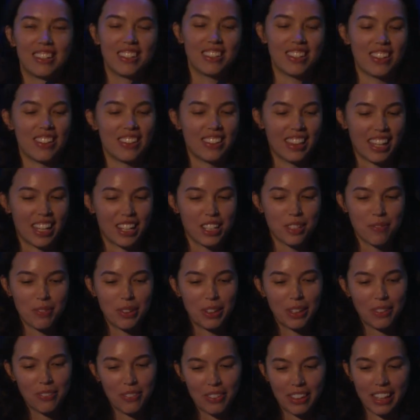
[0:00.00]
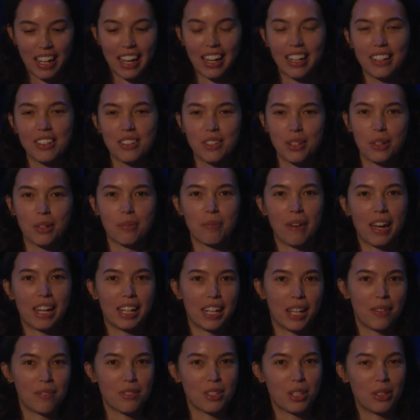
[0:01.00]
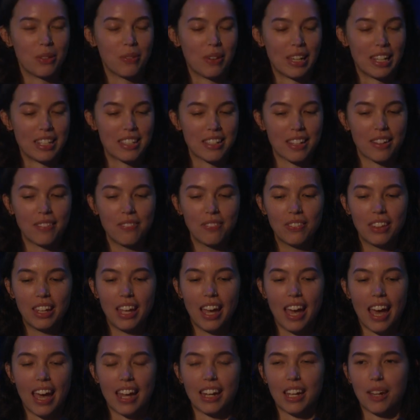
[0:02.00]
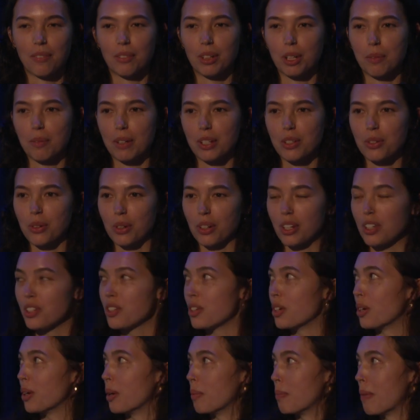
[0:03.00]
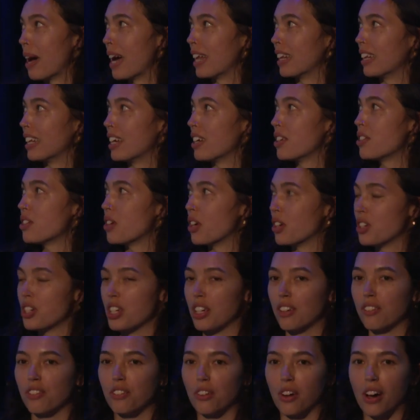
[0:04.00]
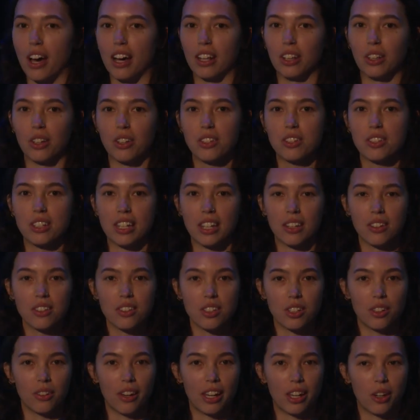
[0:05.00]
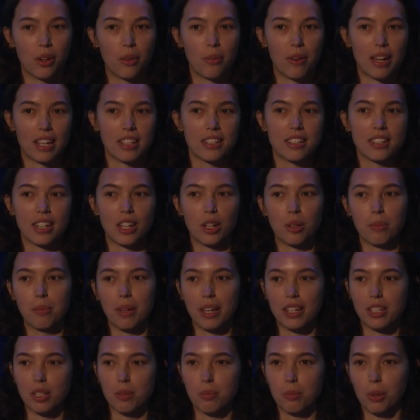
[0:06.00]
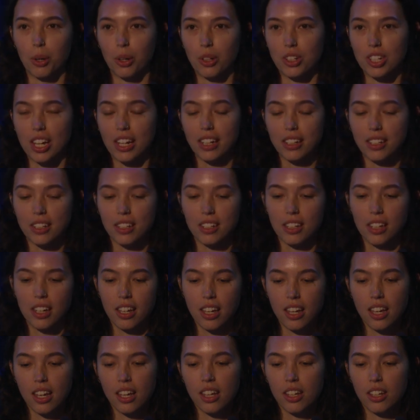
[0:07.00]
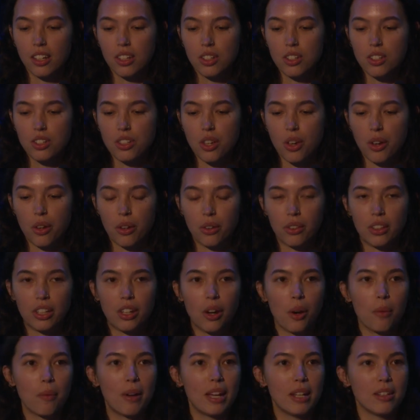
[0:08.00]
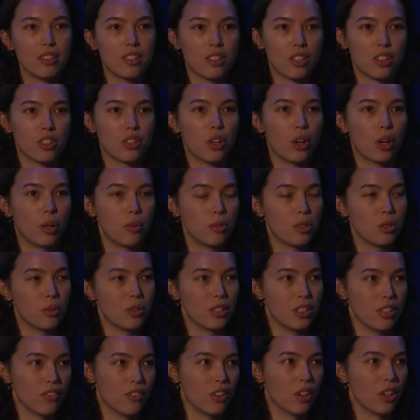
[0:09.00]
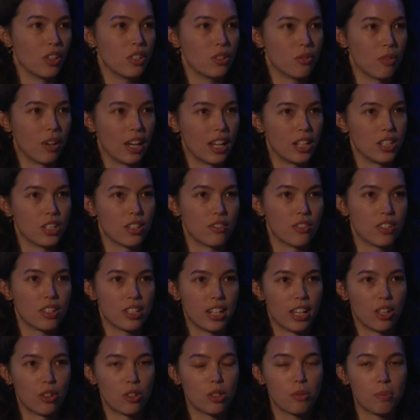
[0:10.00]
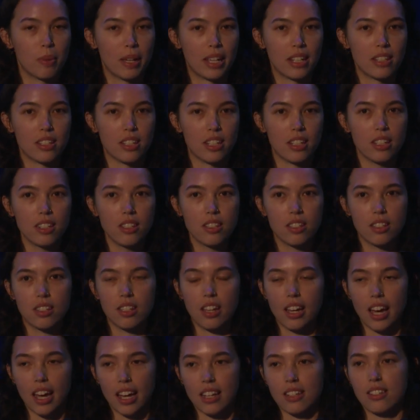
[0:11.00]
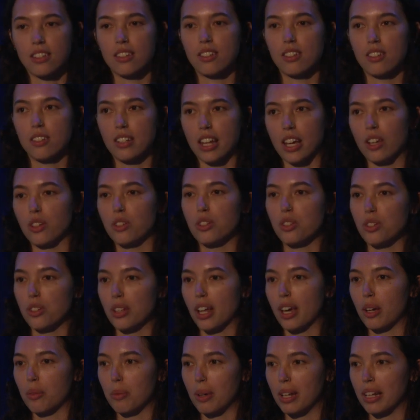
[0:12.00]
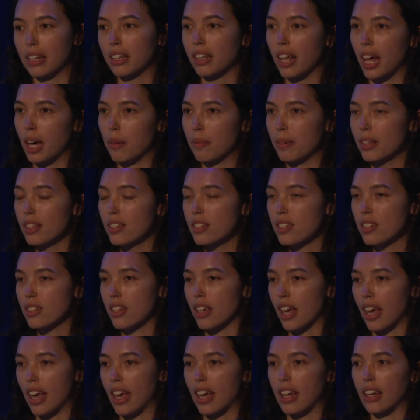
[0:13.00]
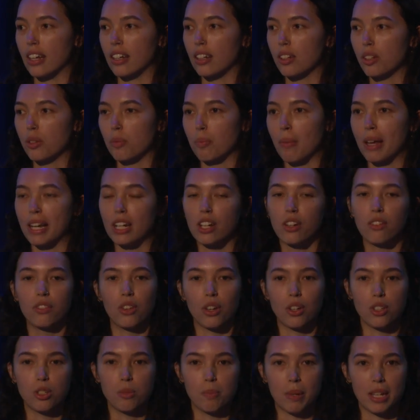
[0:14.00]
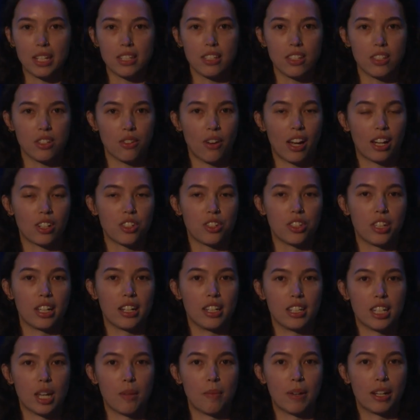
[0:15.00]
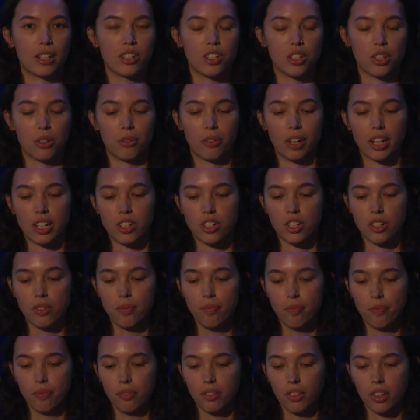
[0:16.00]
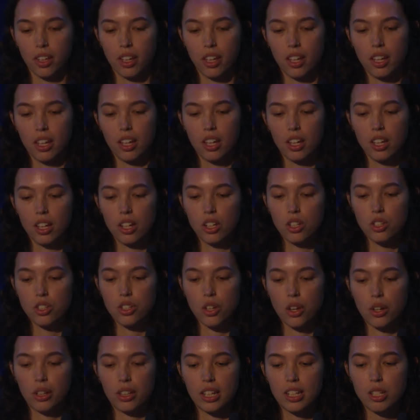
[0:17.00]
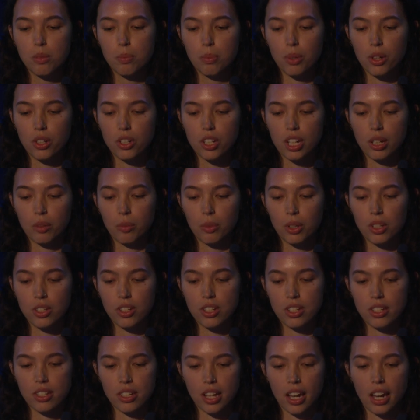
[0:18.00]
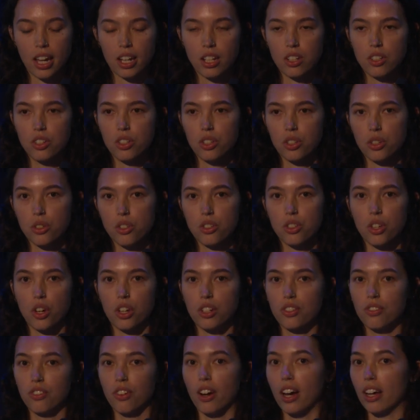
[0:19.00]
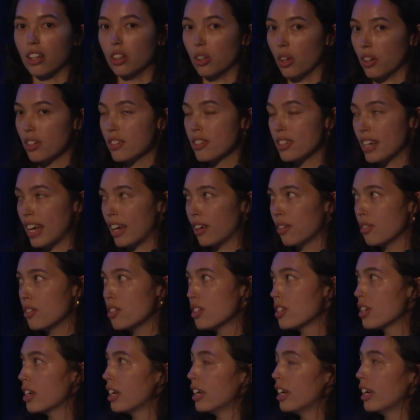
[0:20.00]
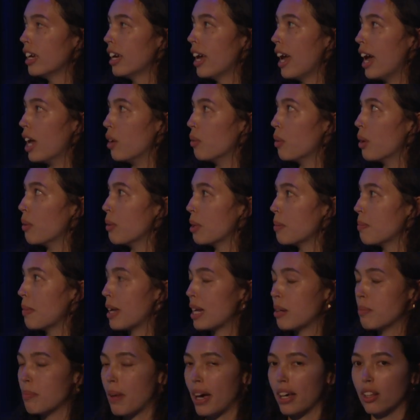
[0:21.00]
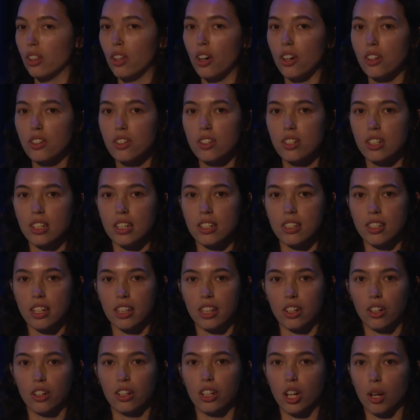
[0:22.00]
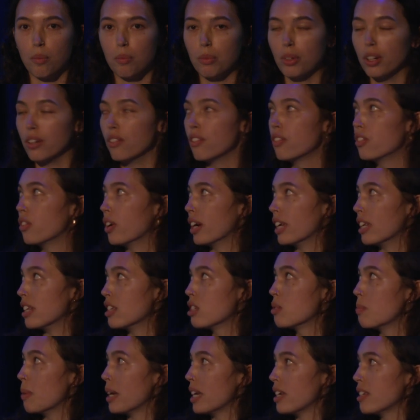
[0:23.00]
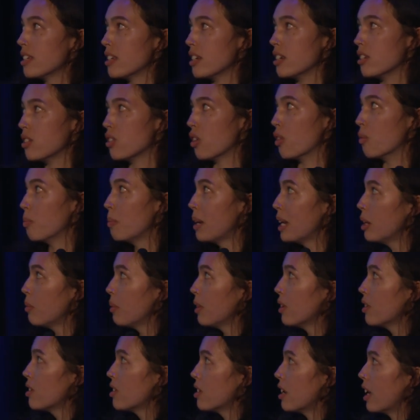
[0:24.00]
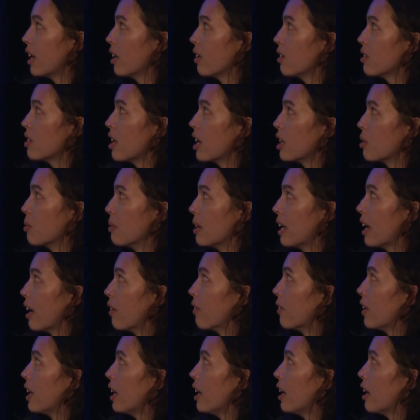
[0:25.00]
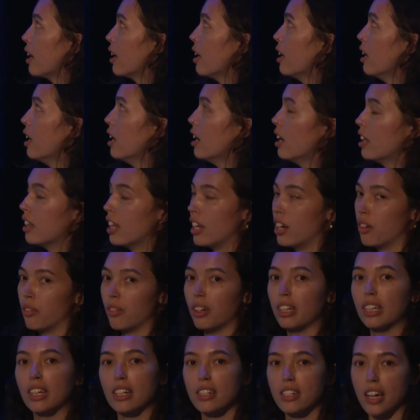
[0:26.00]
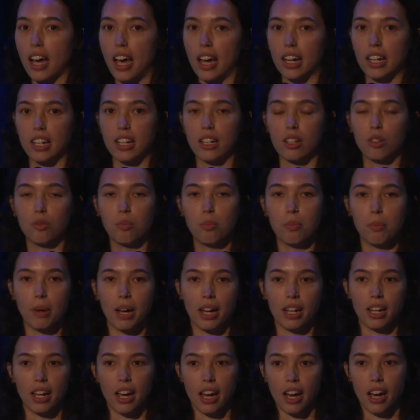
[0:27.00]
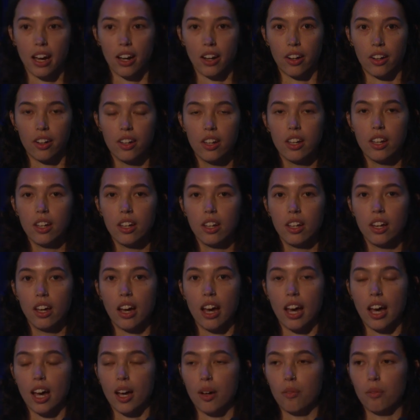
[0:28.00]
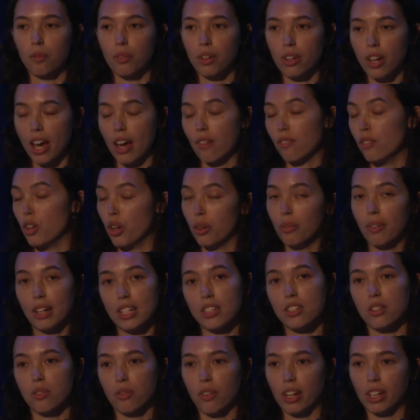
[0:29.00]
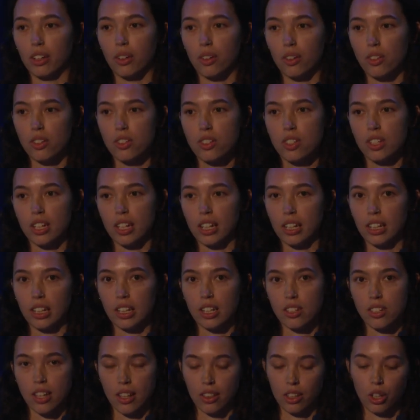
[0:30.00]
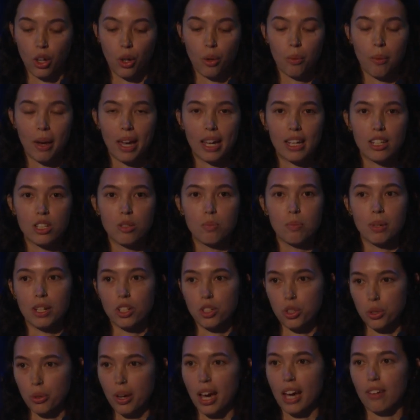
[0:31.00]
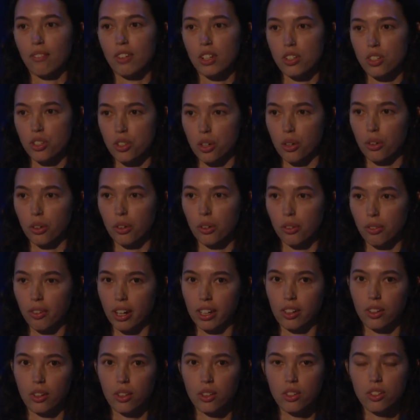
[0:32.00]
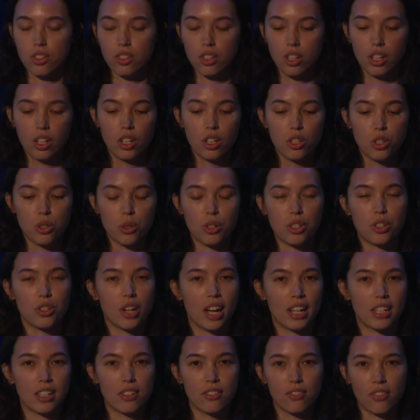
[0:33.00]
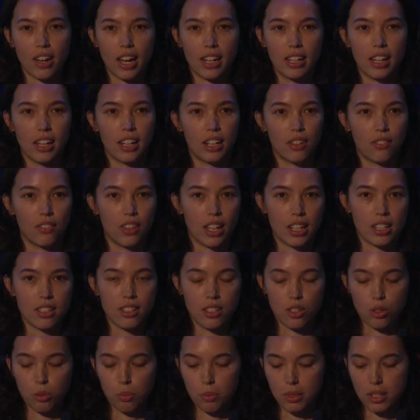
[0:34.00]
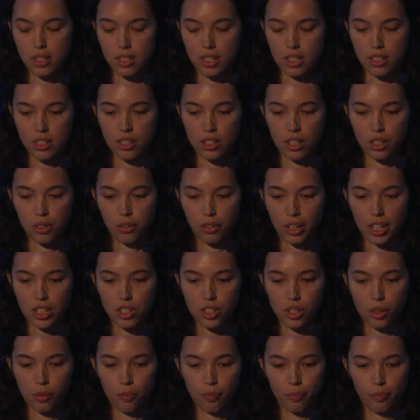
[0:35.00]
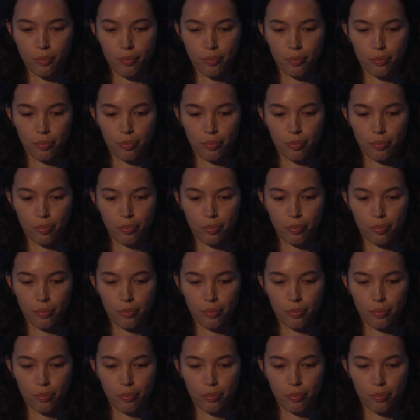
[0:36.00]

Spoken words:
So thanks, Molly, for that. So my name's Louisa, and I'm going to be talking to you about the Searching for Our Lost Snails, the Great Otway Snail Blazer project. So the Otways is home to a diverse range of snail species, as snails do like wetter climates, and many of those species are actually endemic to the region. So this project was designed to search for our lost snails, and what we mean by lost is that there are a number of threatened species of pinwheel snails, as we have here, that are really tiny but have no recent records in the Southern Otways, but do have historical records. So we're trying to find out if they still persist in the region.